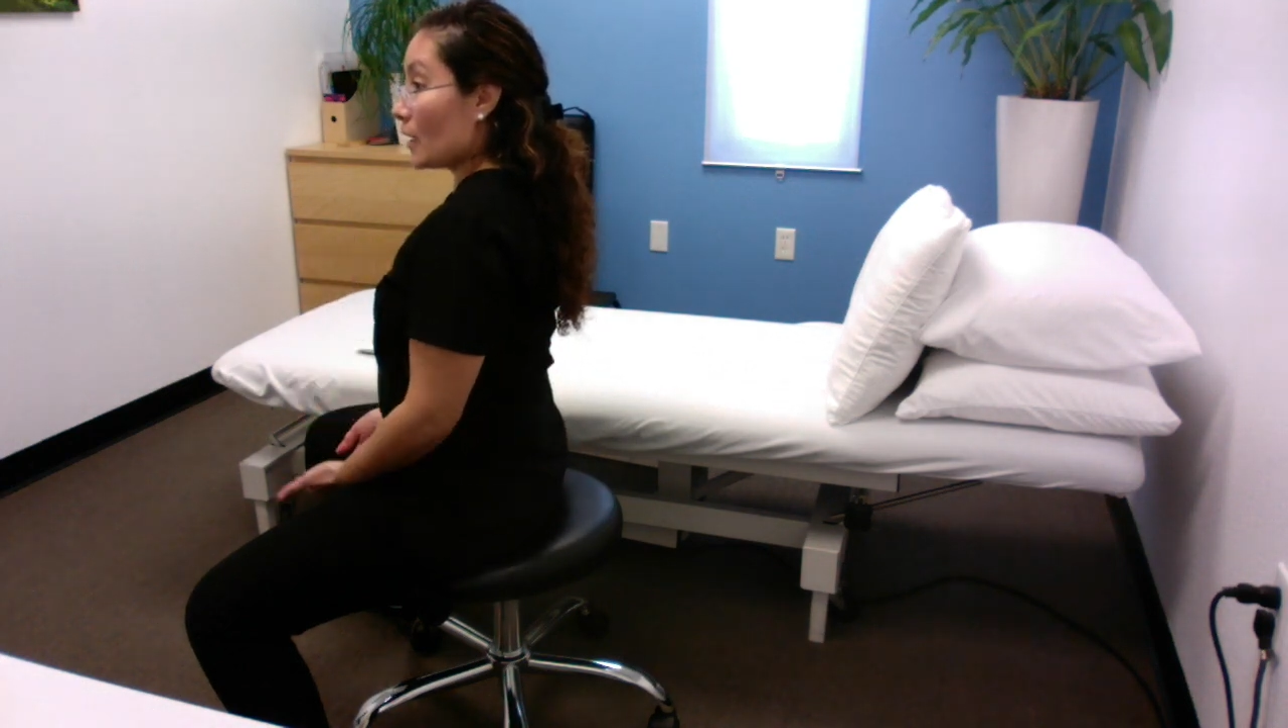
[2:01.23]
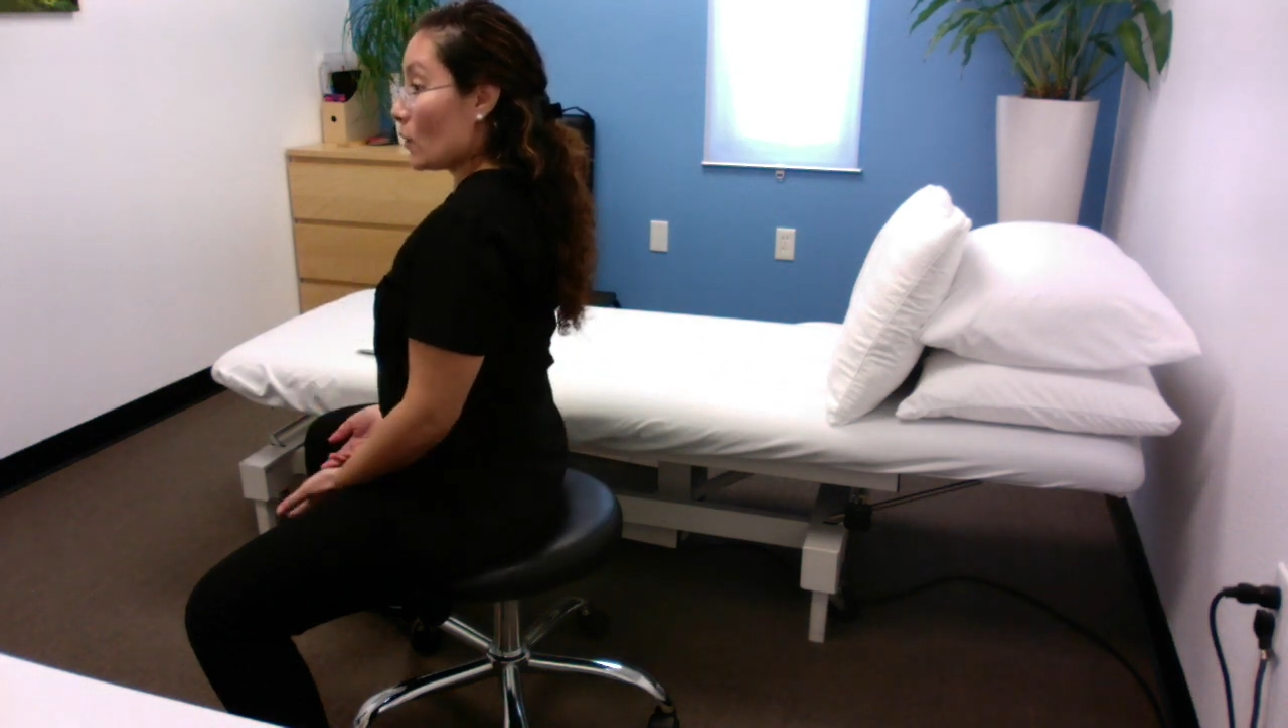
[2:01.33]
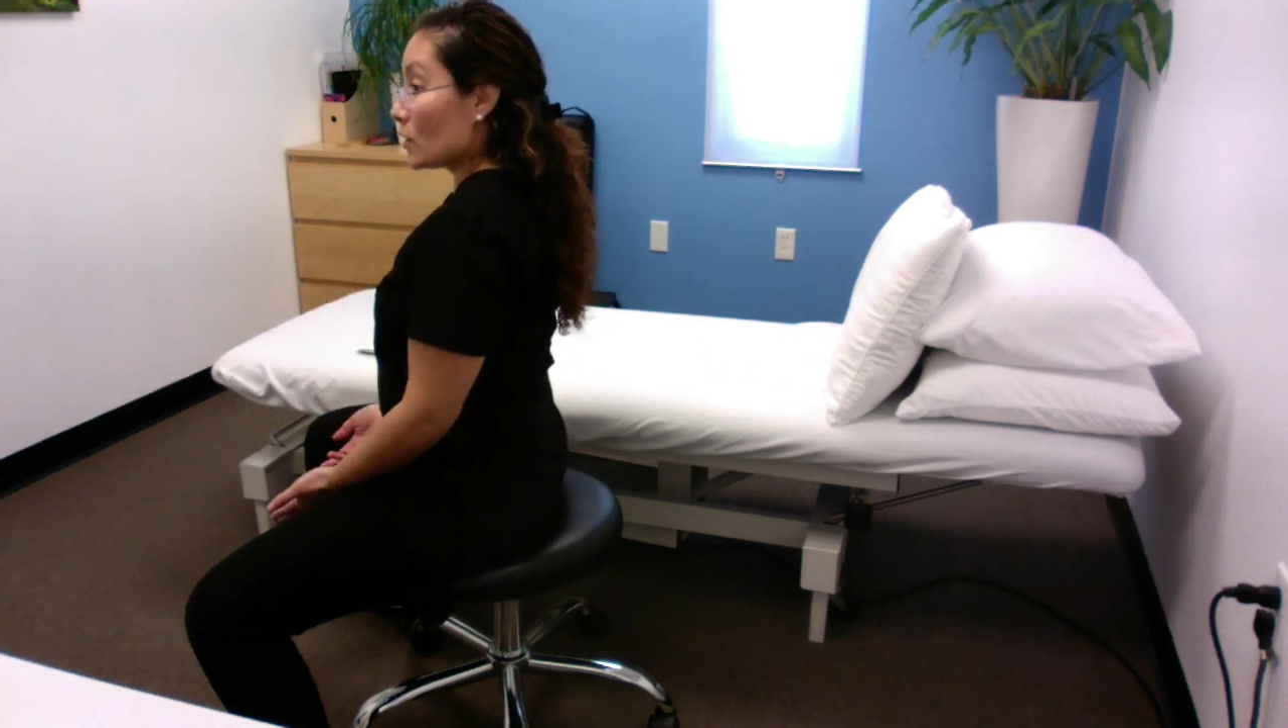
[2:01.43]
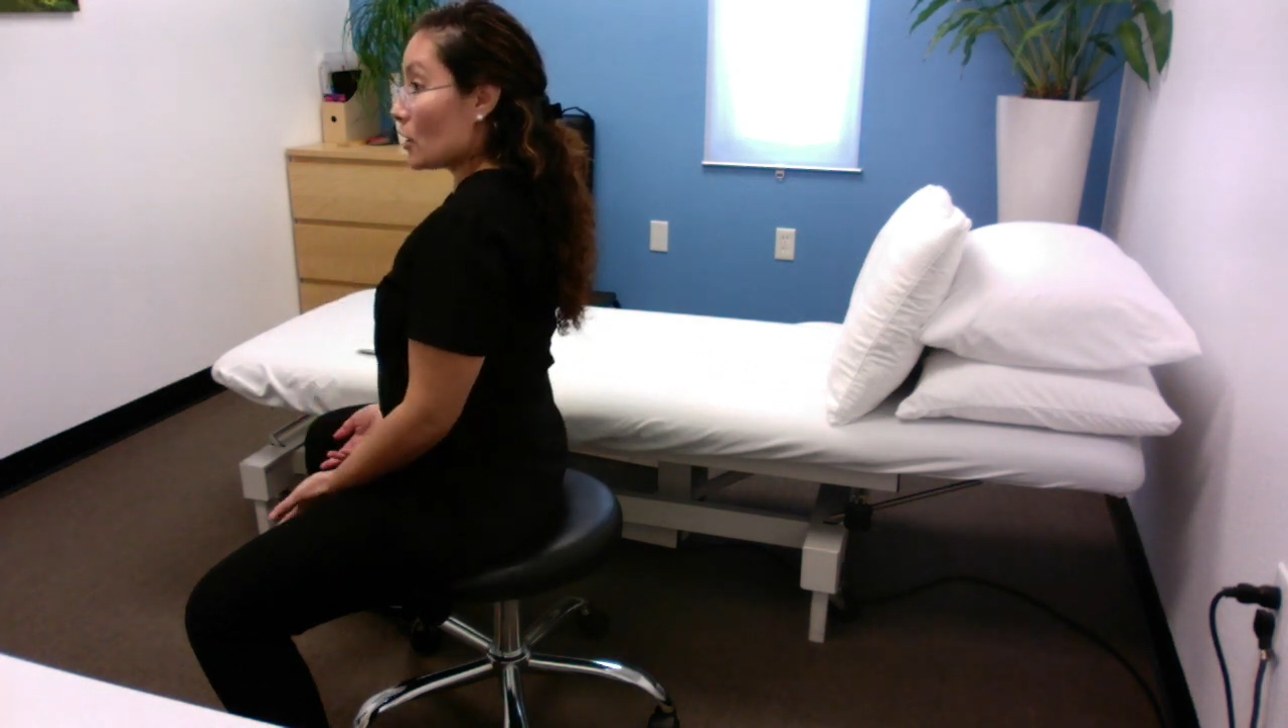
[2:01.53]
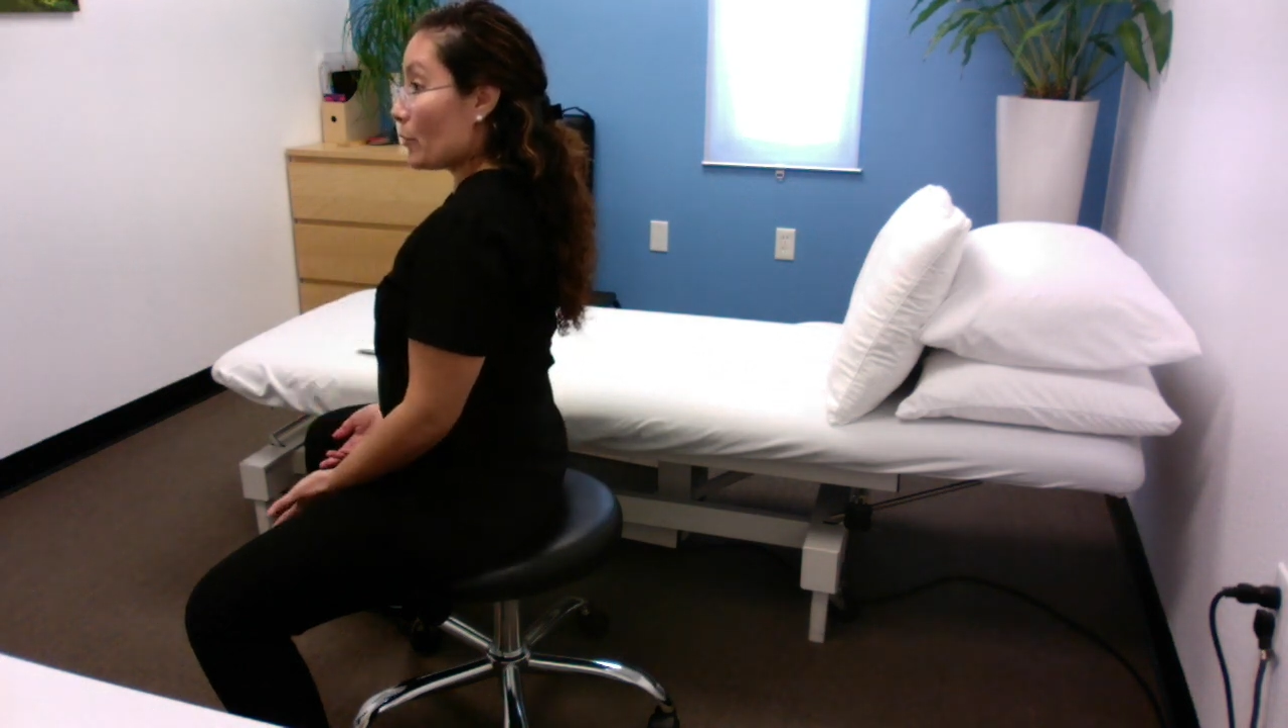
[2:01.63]

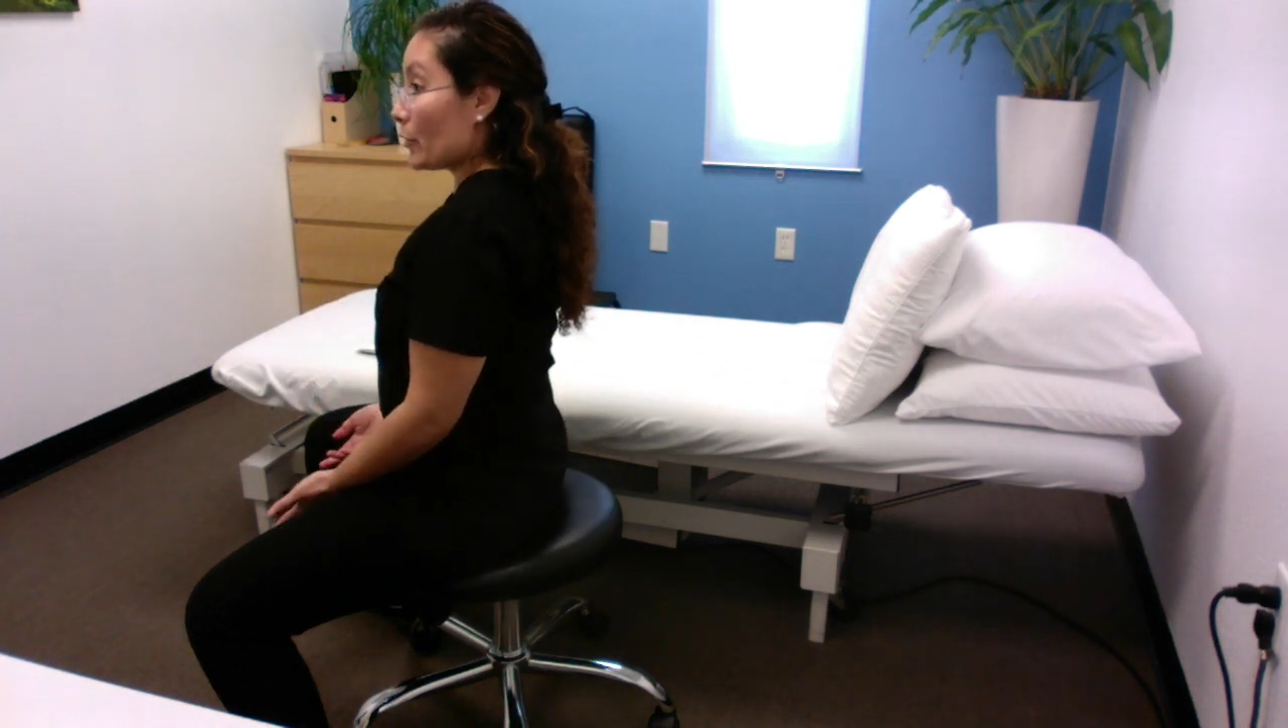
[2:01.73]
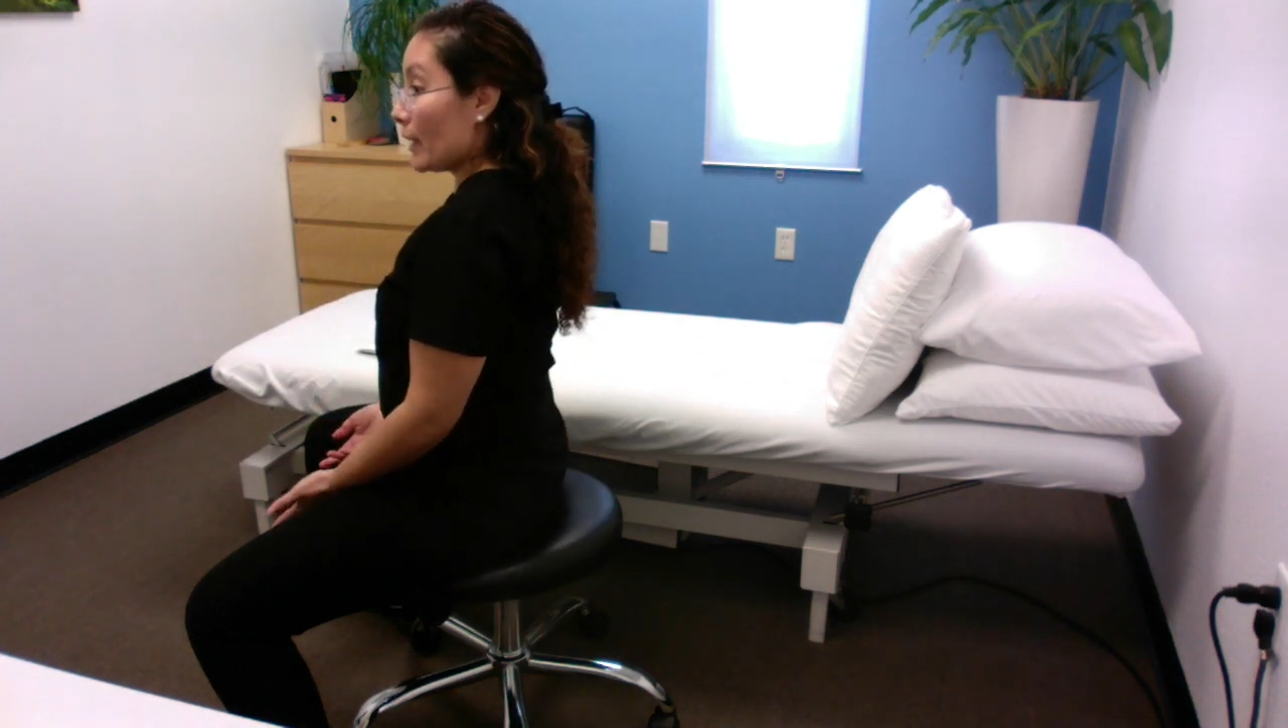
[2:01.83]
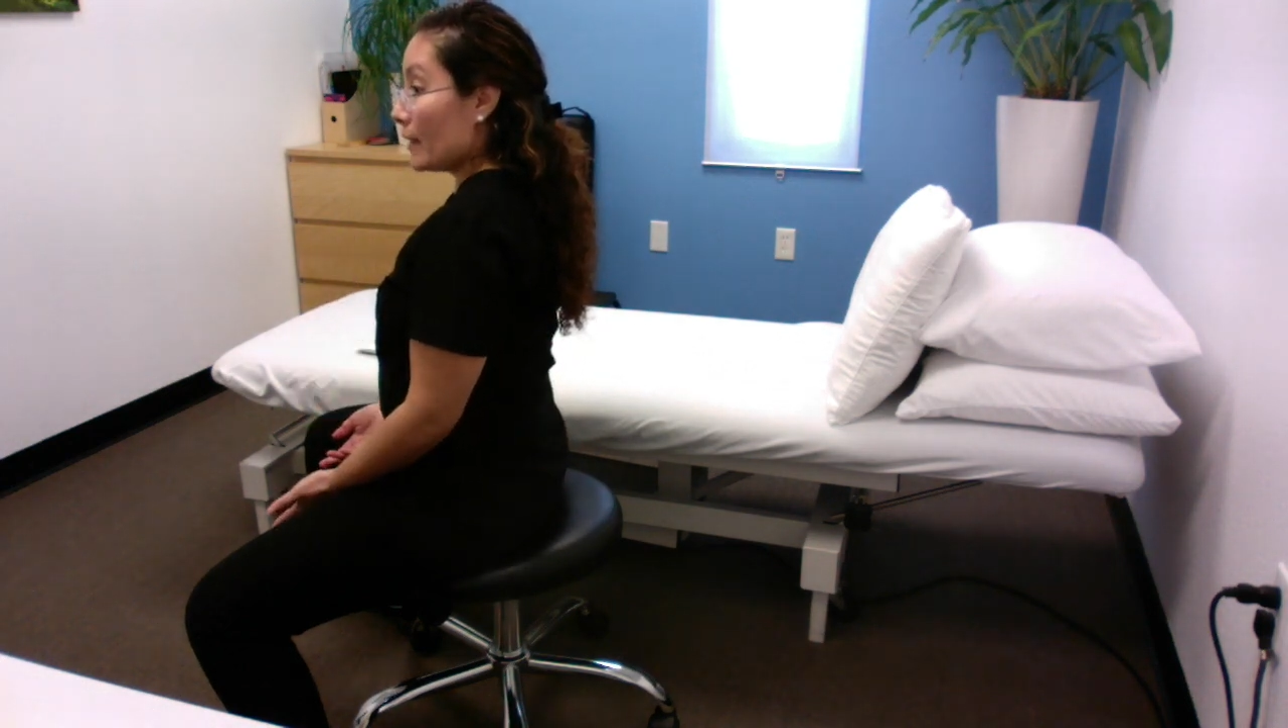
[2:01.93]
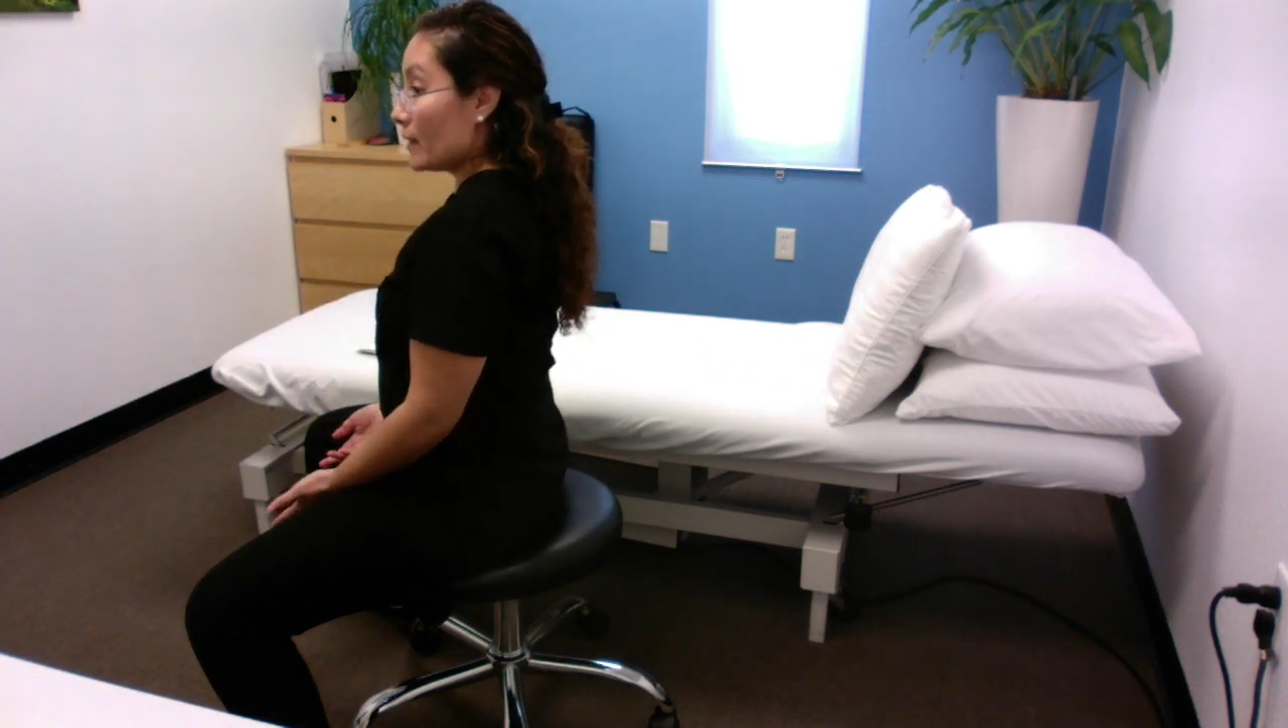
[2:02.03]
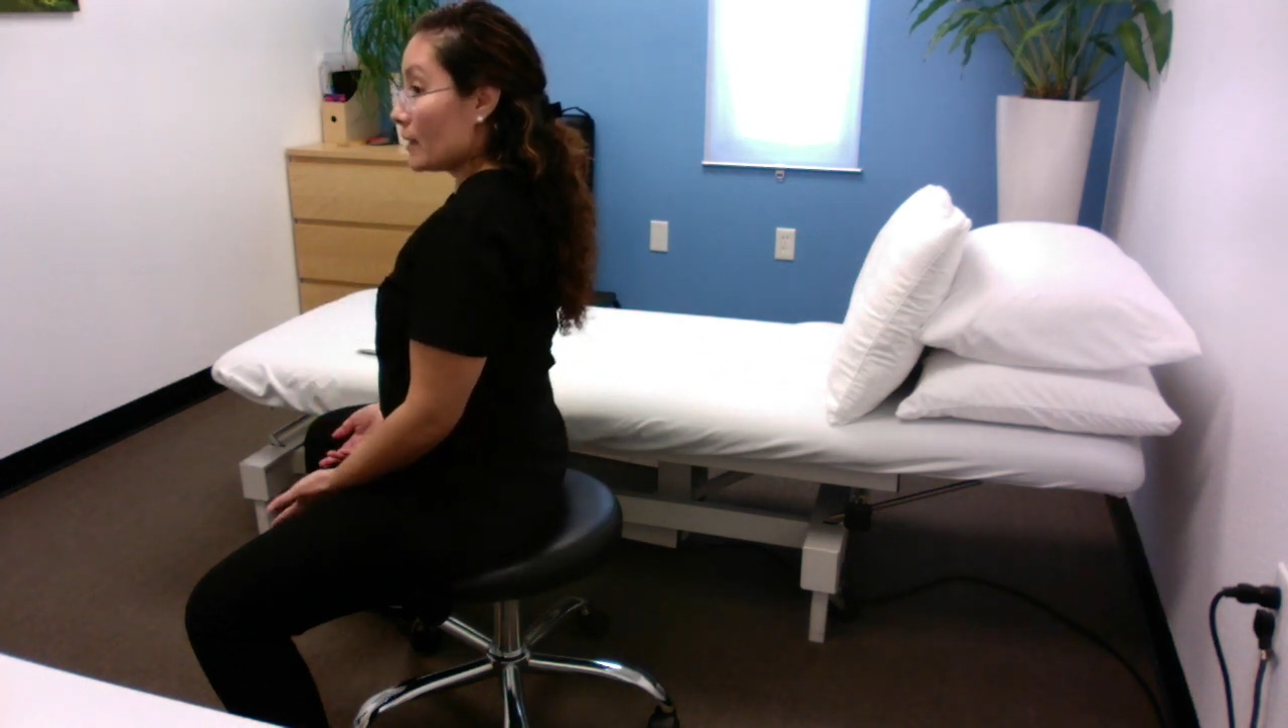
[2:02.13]
goes upright.